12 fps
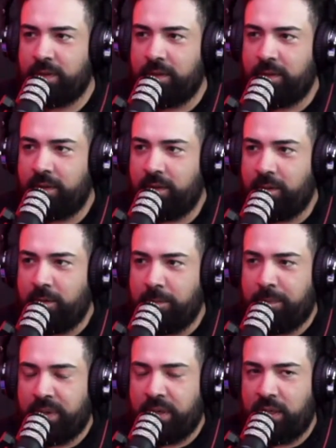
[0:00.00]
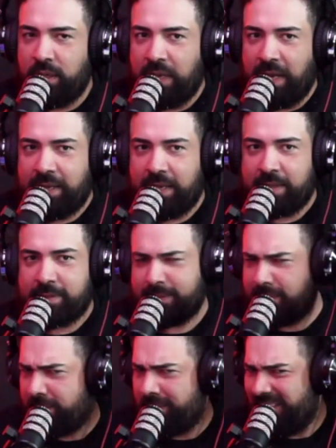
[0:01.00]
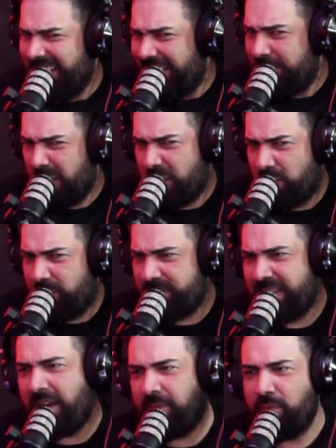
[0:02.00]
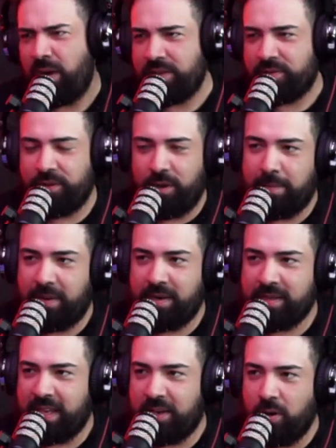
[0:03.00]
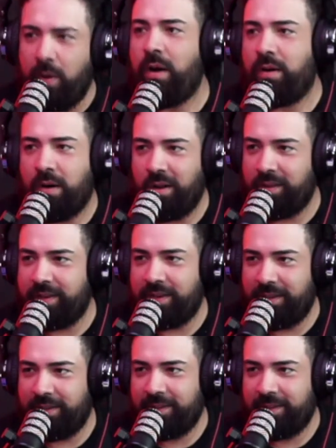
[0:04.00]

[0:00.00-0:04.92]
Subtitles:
But I guess my girlfriend's half white, so their parties had no alcohol in it.